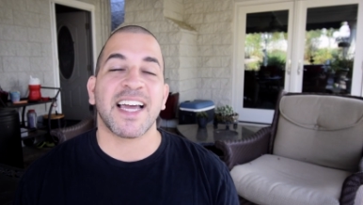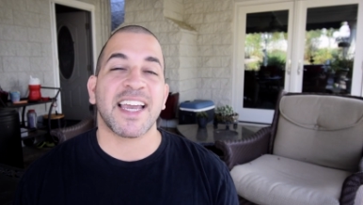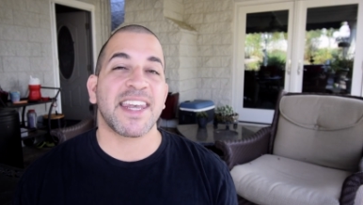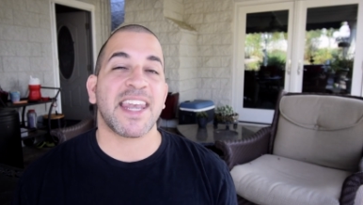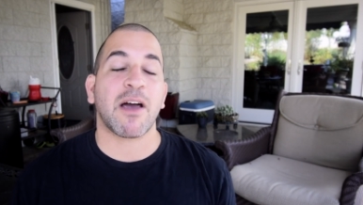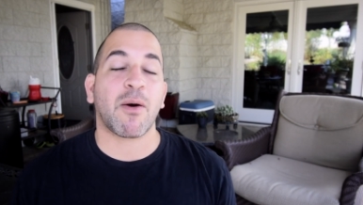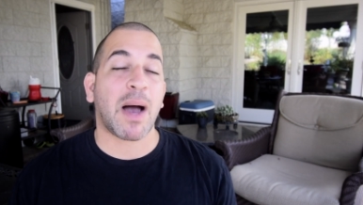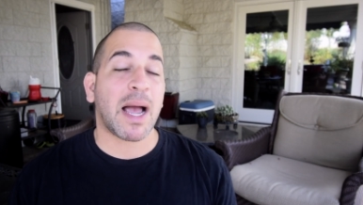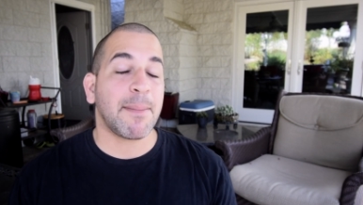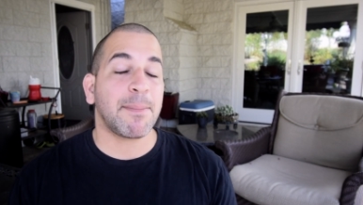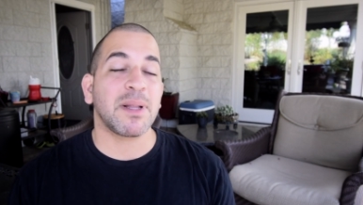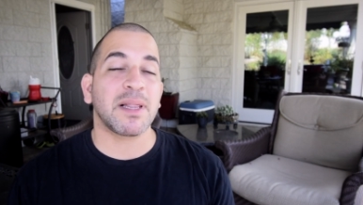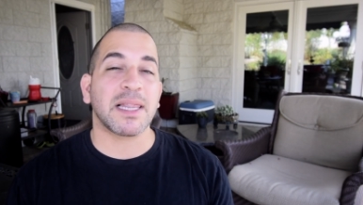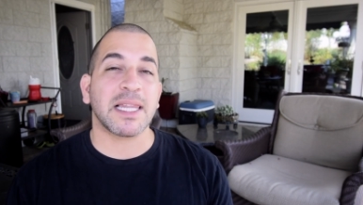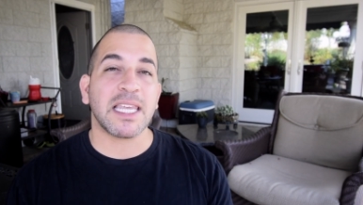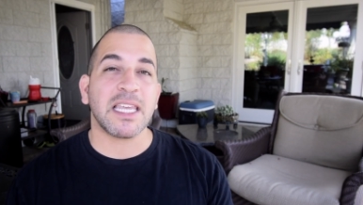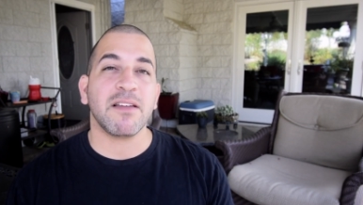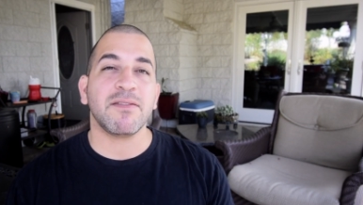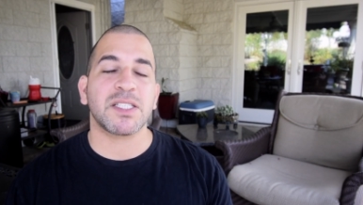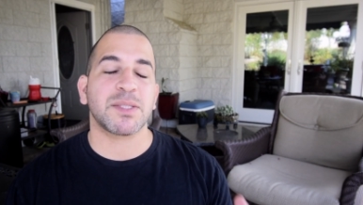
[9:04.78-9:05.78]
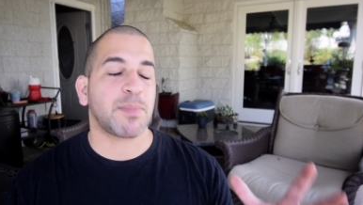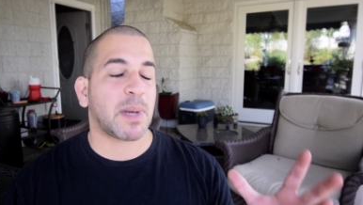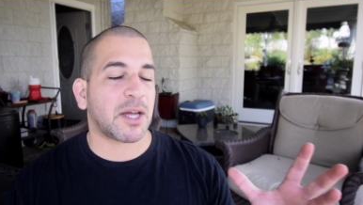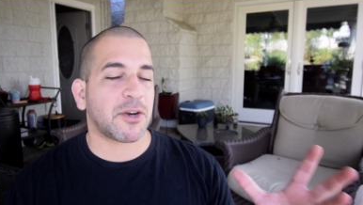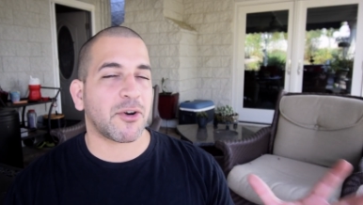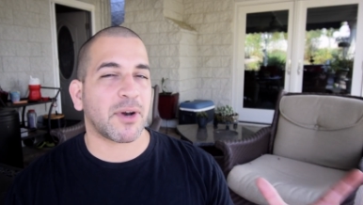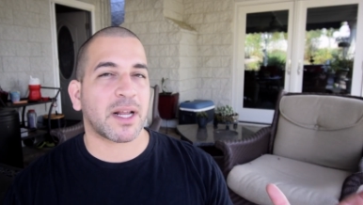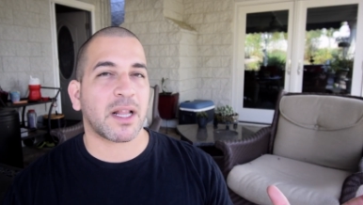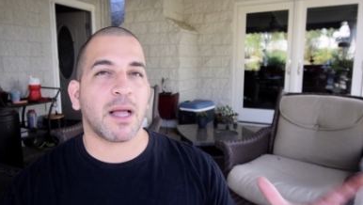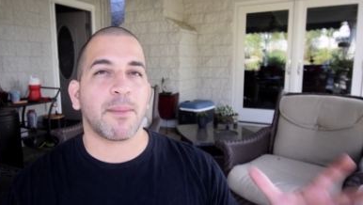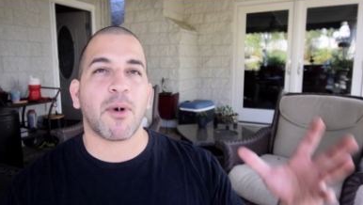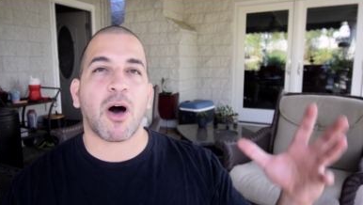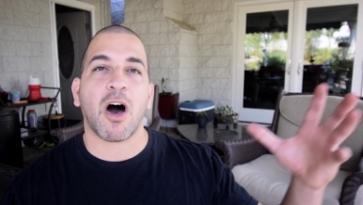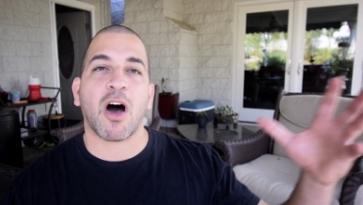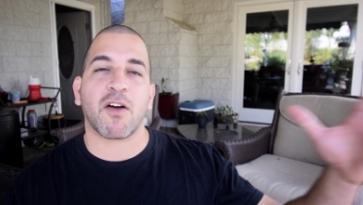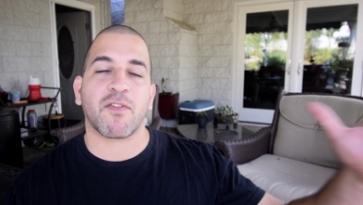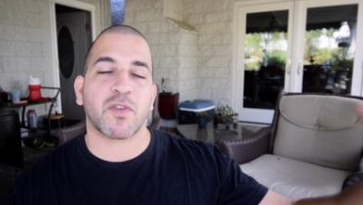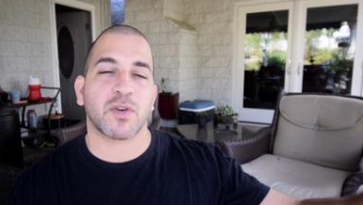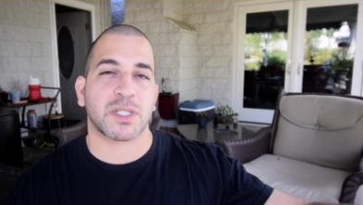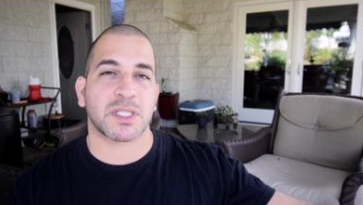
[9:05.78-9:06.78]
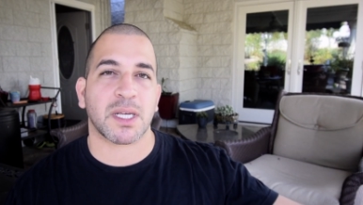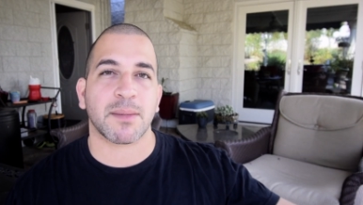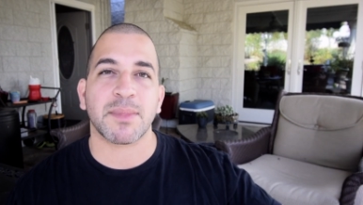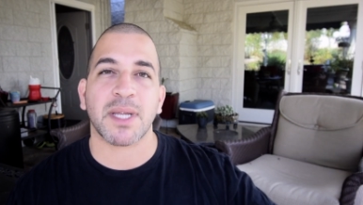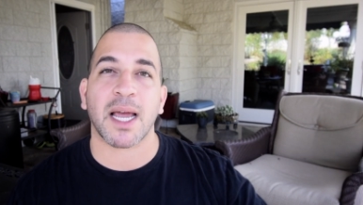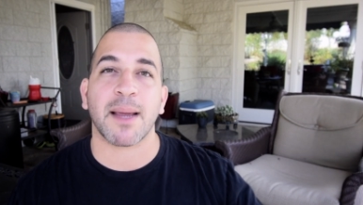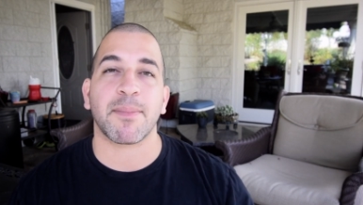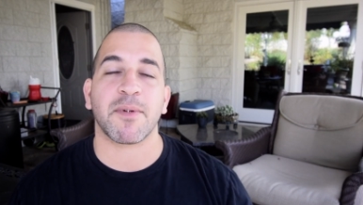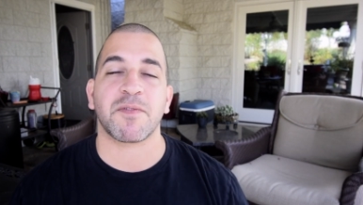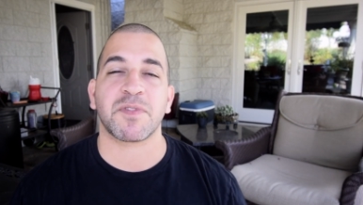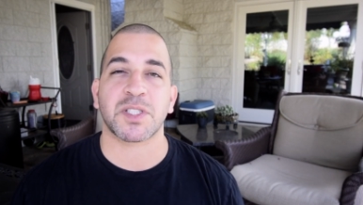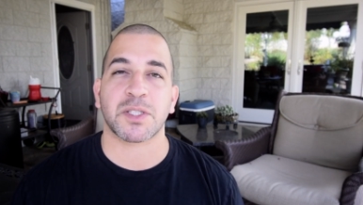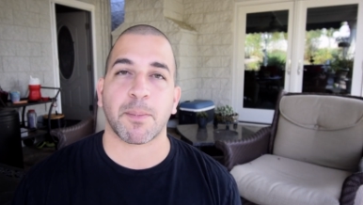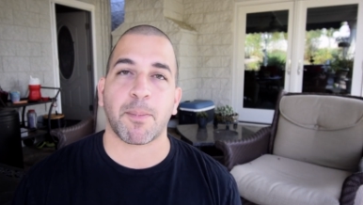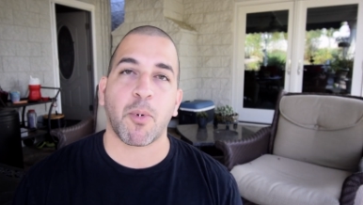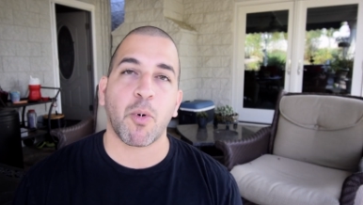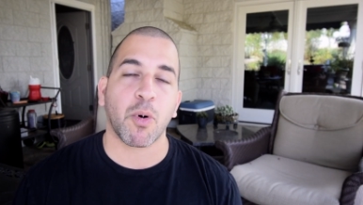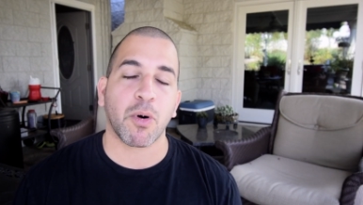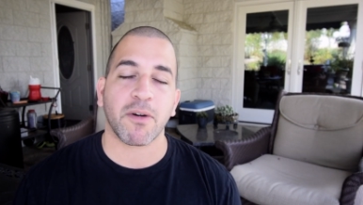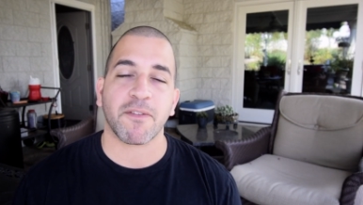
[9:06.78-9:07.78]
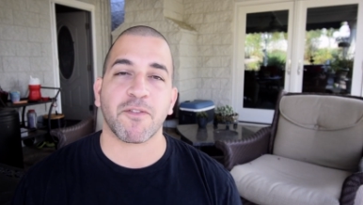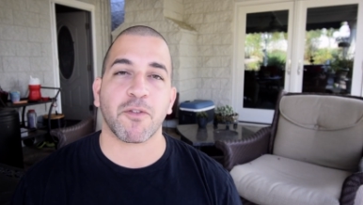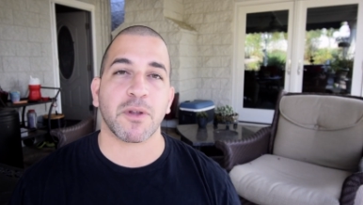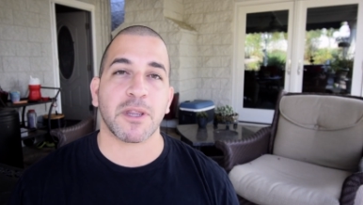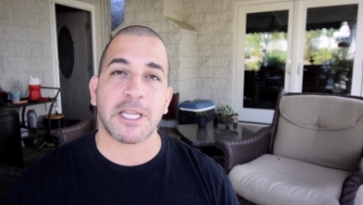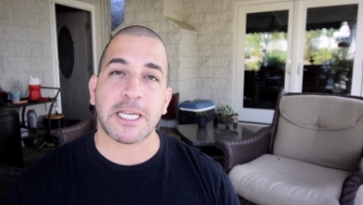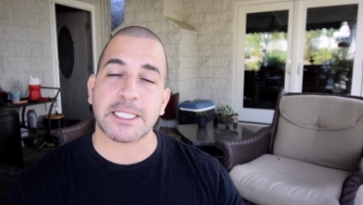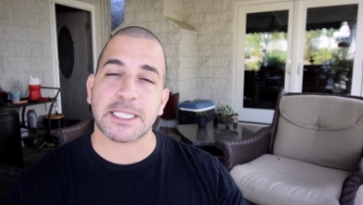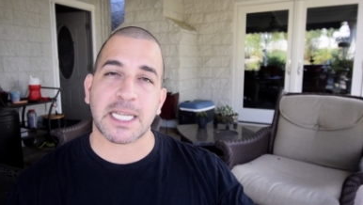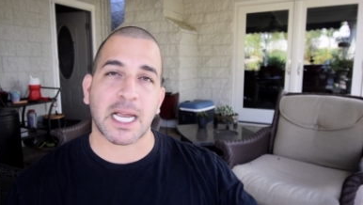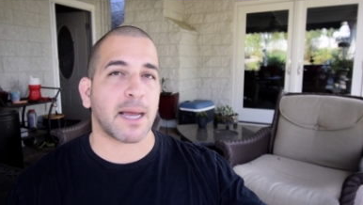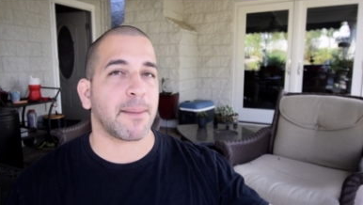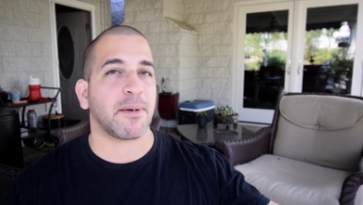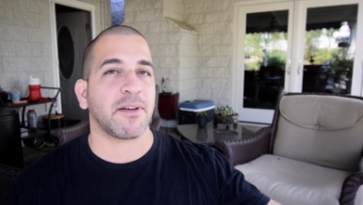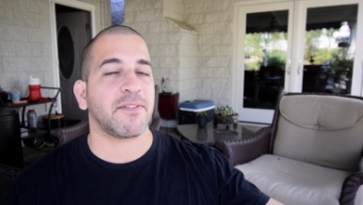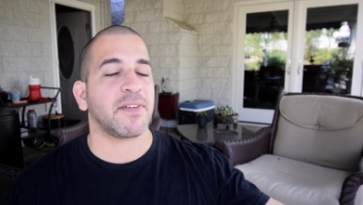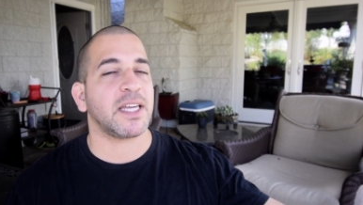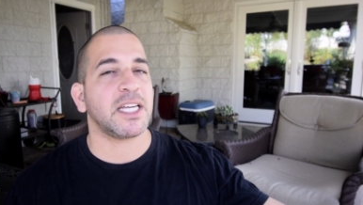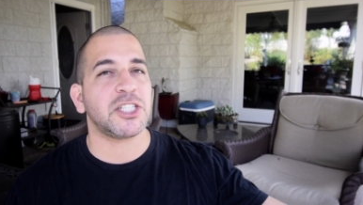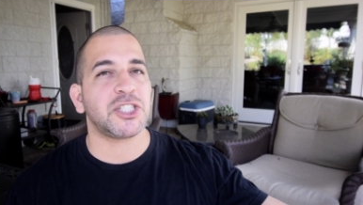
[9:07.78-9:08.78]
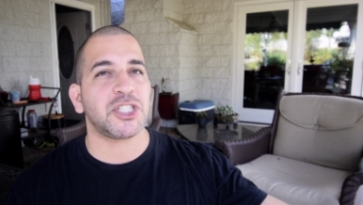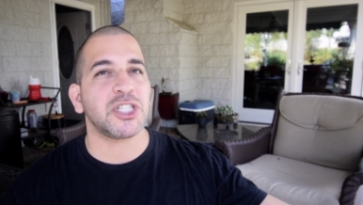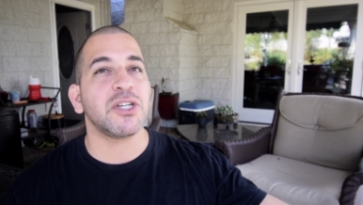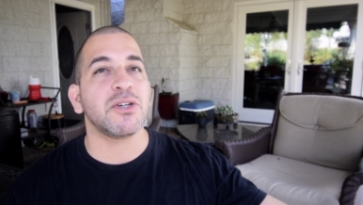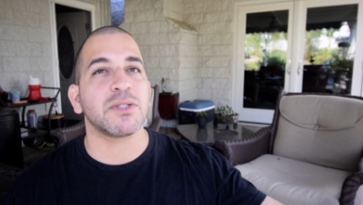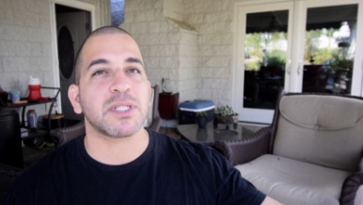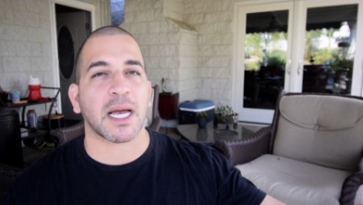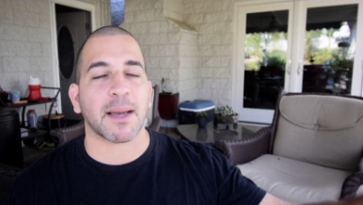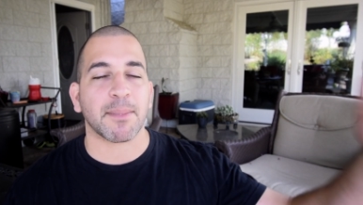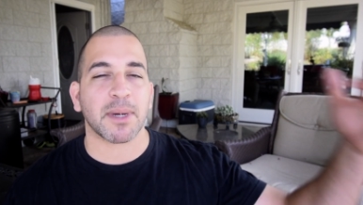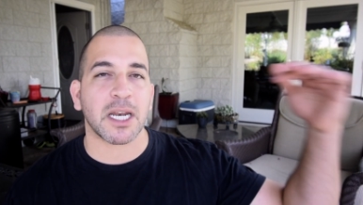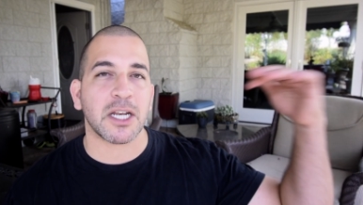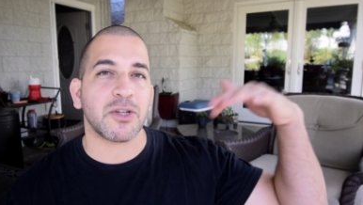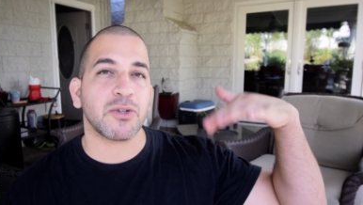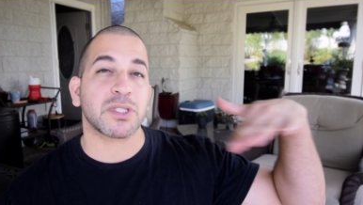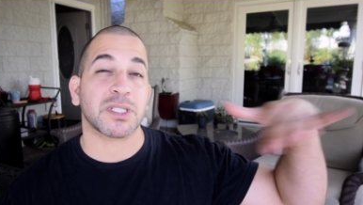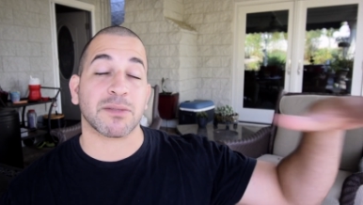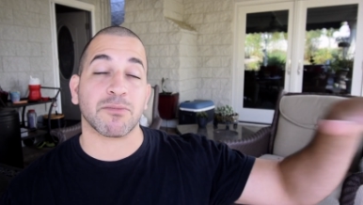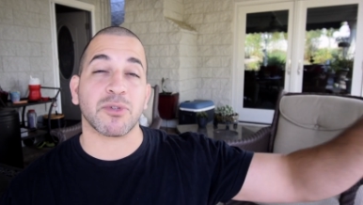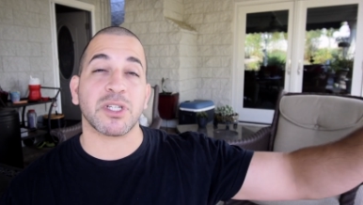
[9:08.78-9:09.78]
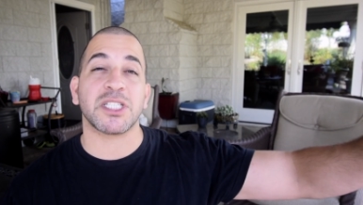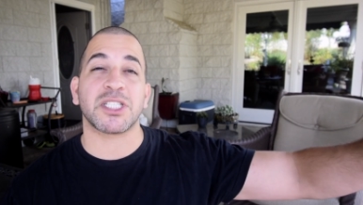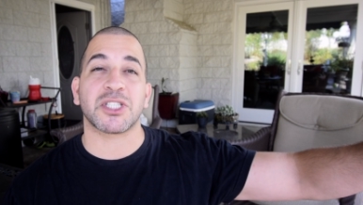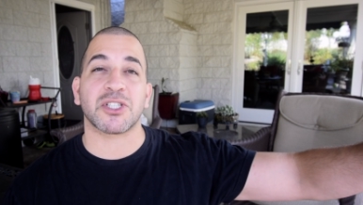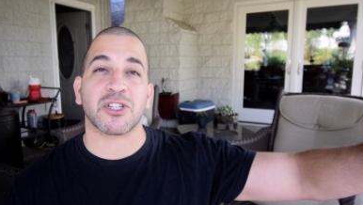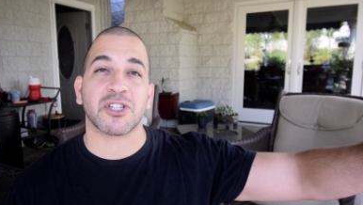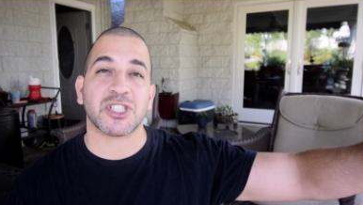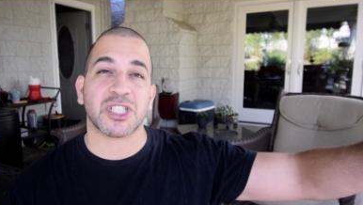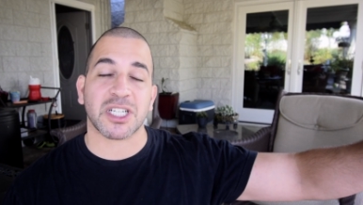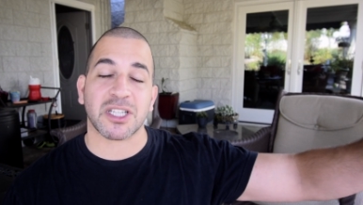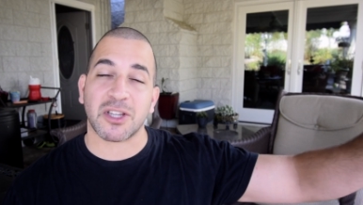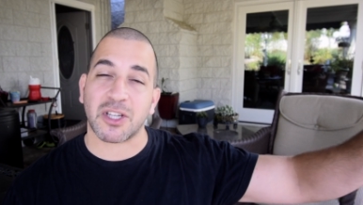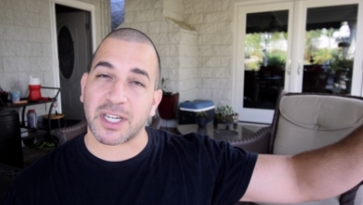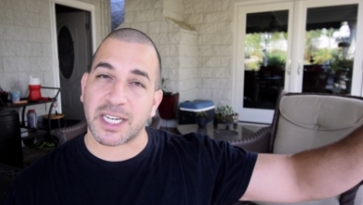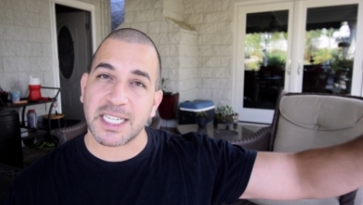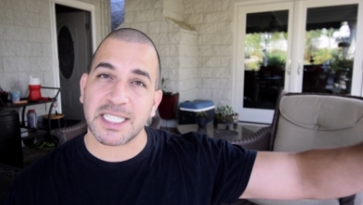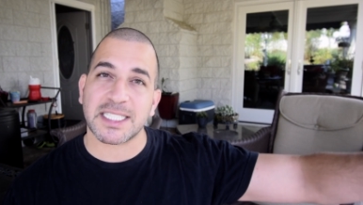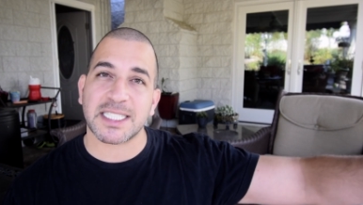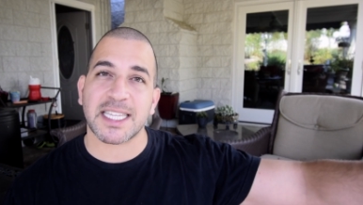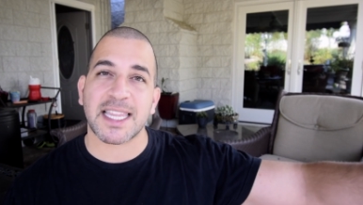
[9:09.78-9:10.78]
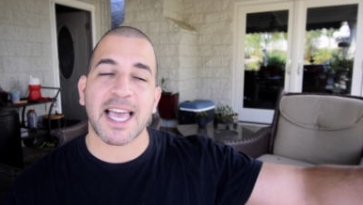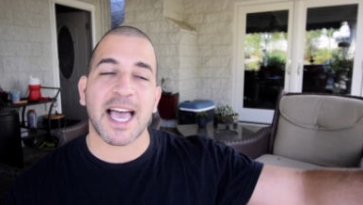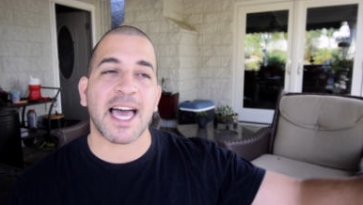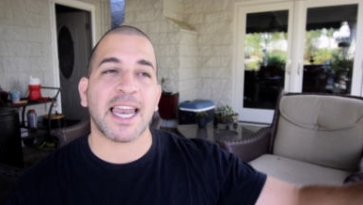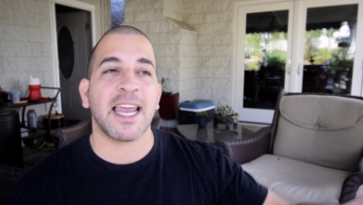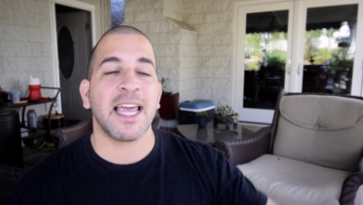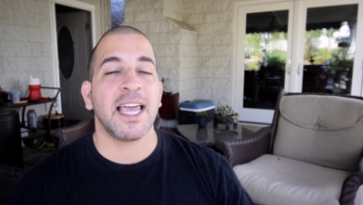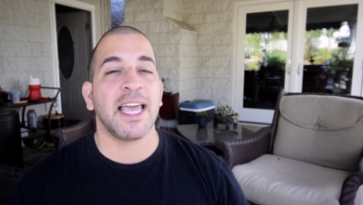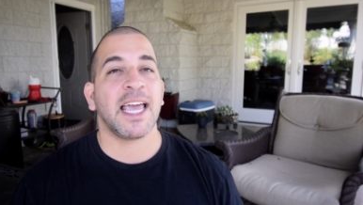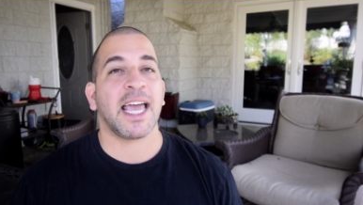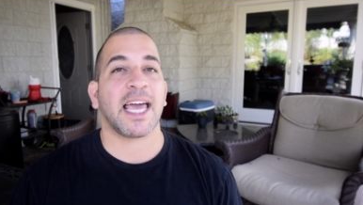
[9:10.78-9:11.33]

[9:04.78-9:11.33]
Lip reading: Now, I believe Smile Direct Club offers some type of support for these type of issues. I'm gonna do some research and look into that.